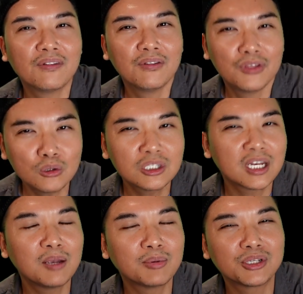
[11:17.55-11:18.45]
those
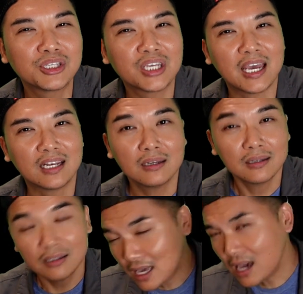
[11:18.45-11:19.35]
neighbors said,
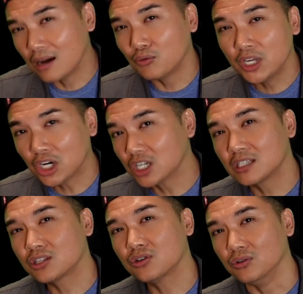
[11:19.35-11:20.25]
yeah, we heard
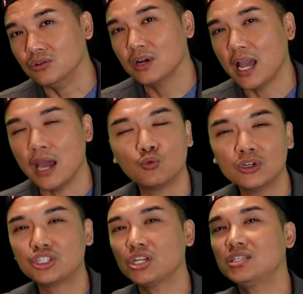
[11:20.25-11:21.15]
it too, and we're
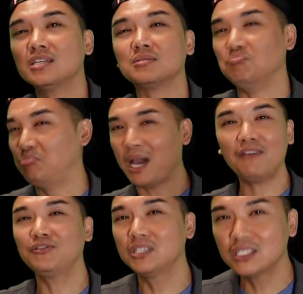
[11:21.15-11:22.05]
just as
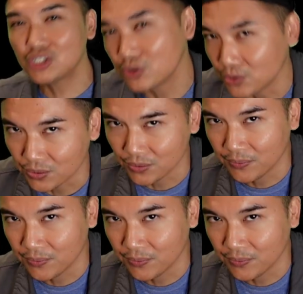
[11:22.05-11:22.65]
baffled as you.